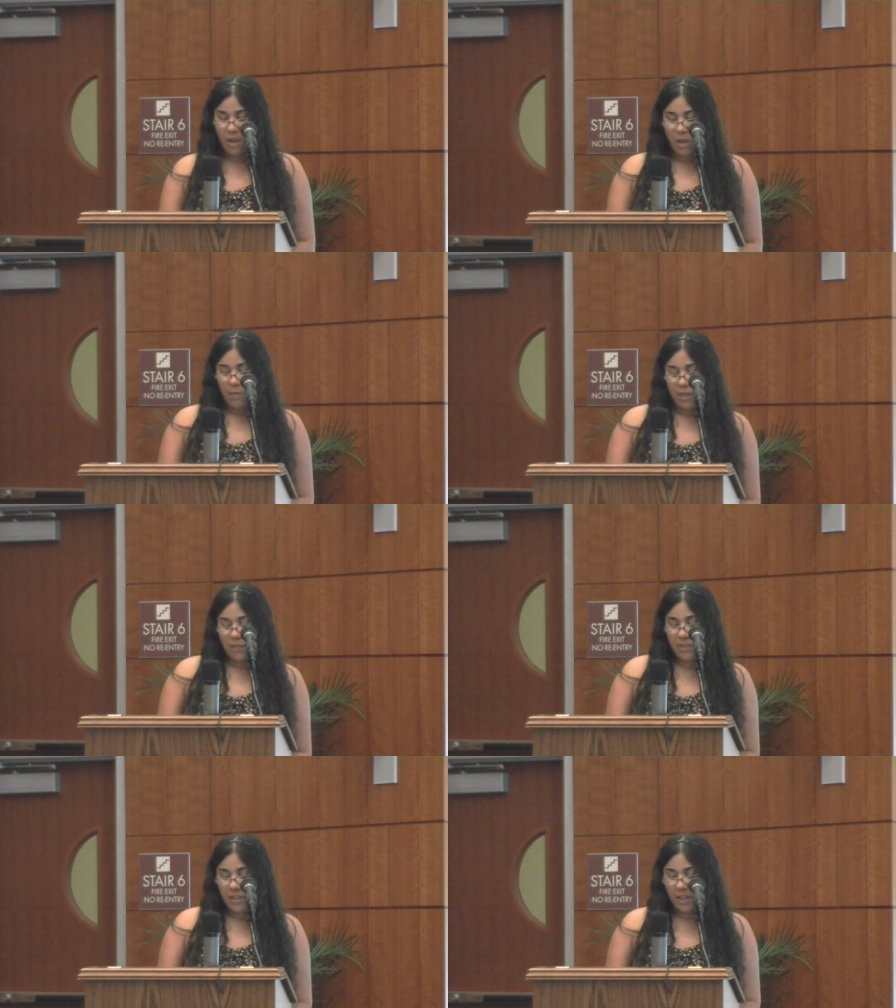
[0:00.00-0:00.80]
when
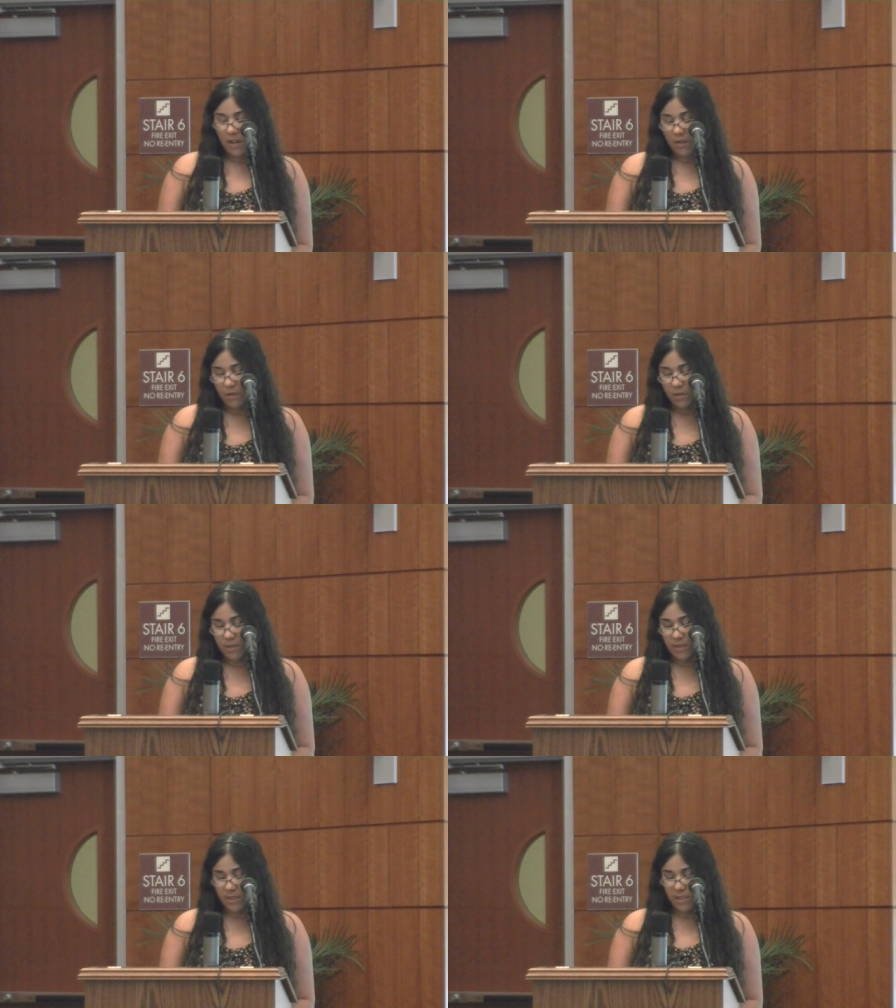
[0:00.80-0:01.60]
even the air
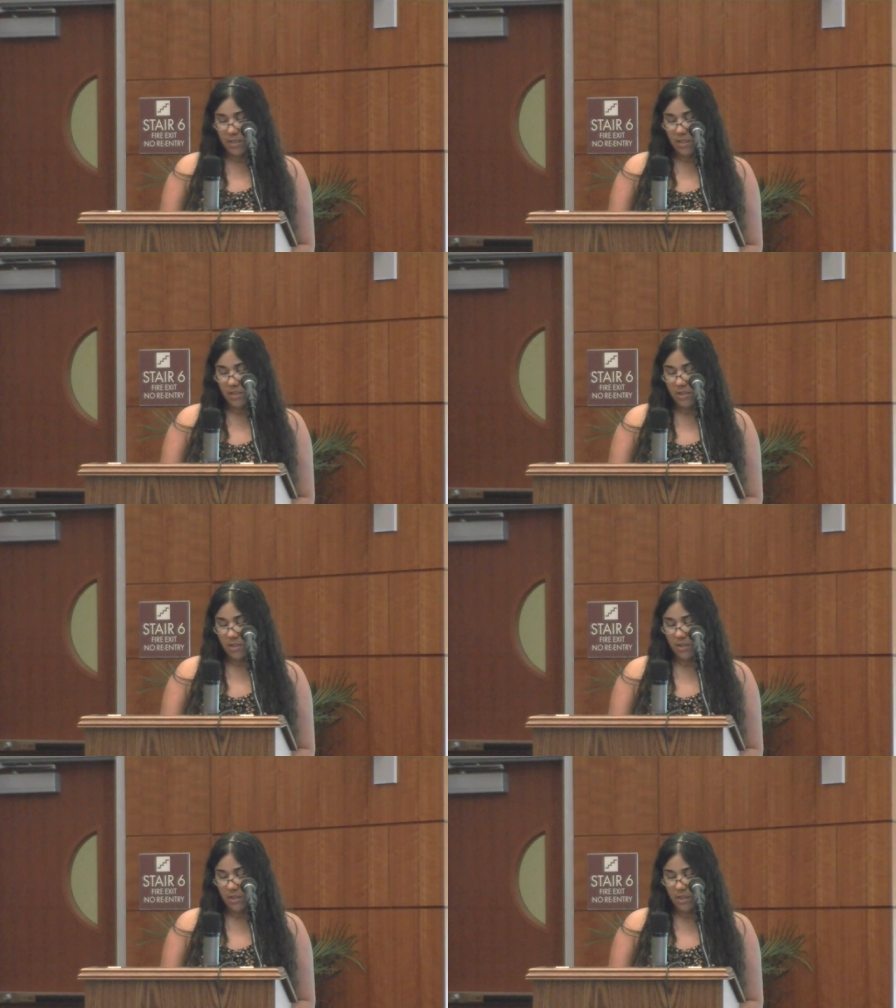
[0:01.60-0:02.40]
notices extinction
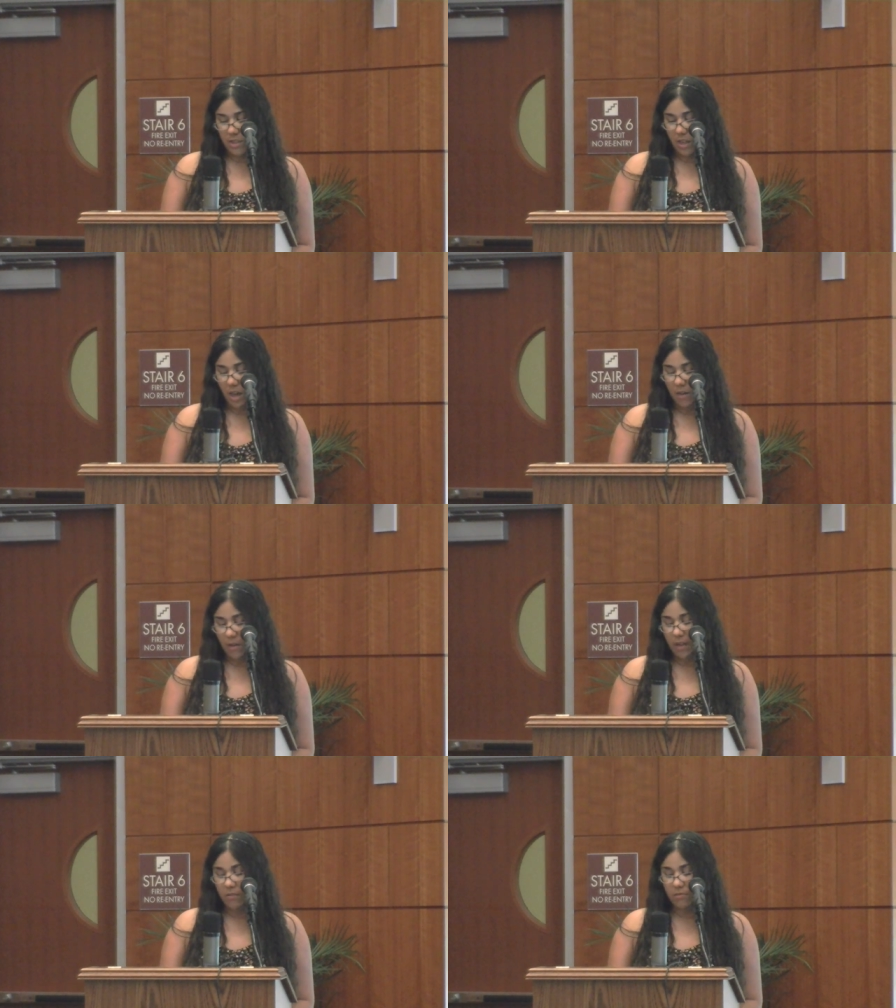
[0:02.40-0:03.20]
in the staccato
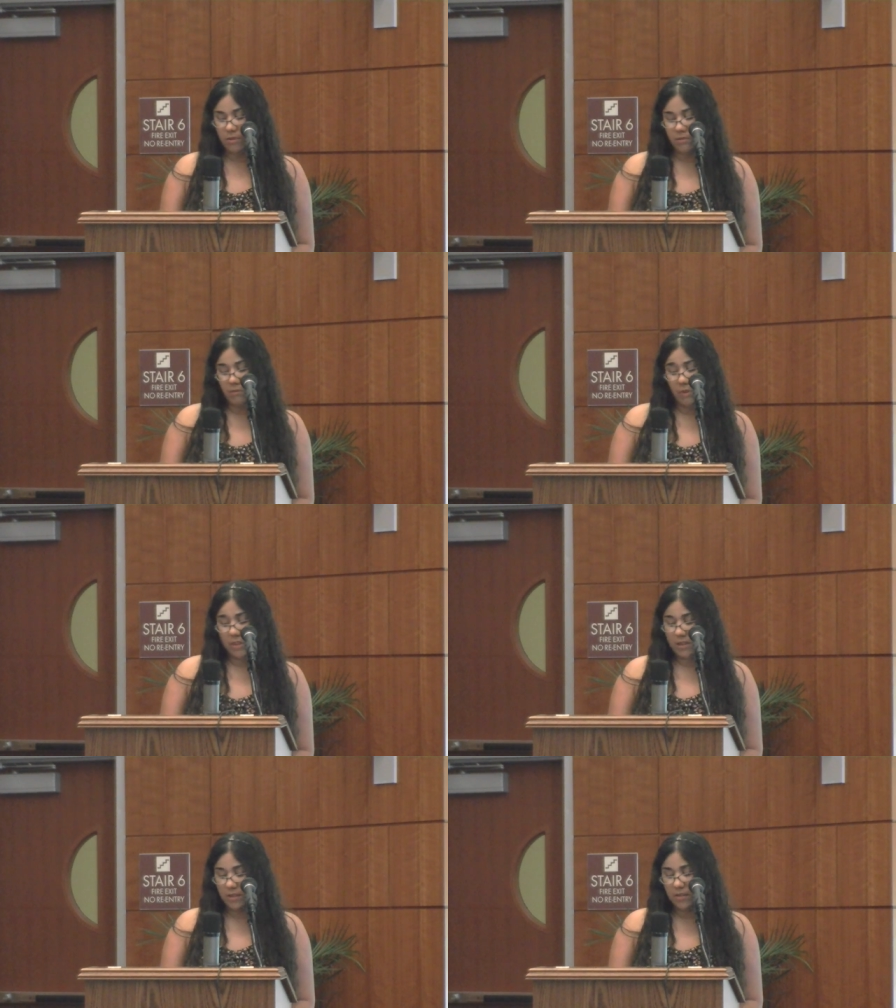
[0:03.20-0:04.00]
echoes of
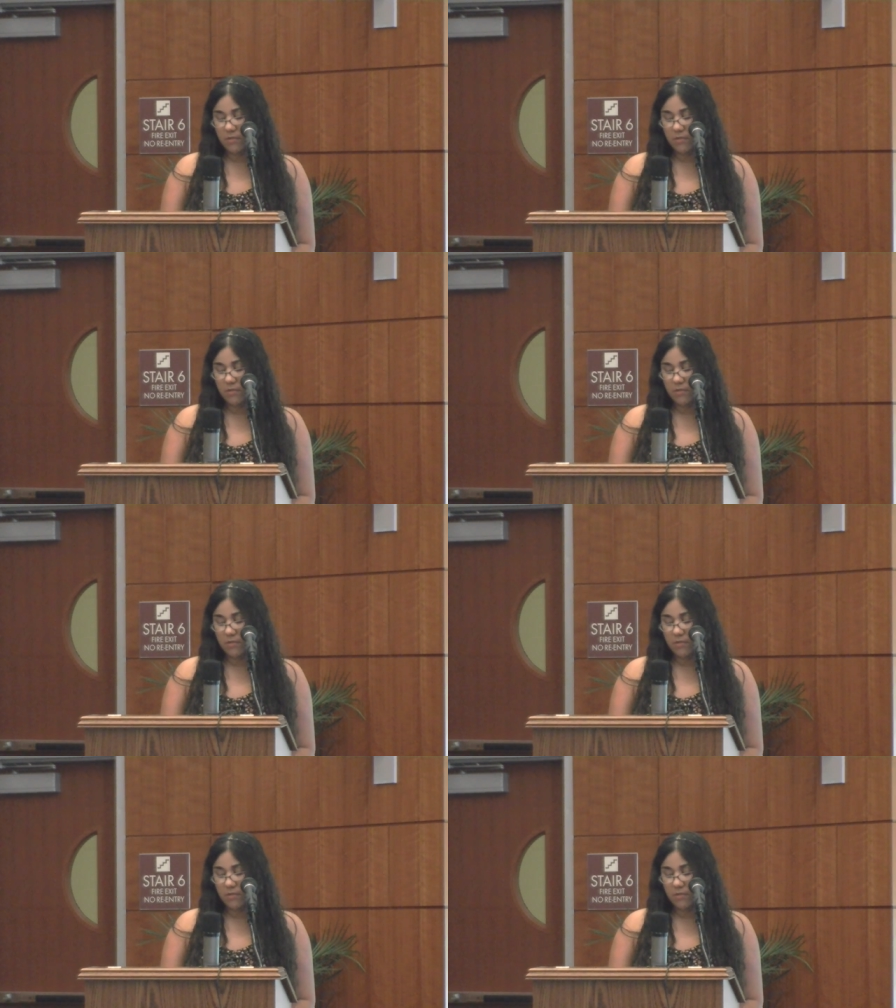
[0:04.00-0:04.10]
voices,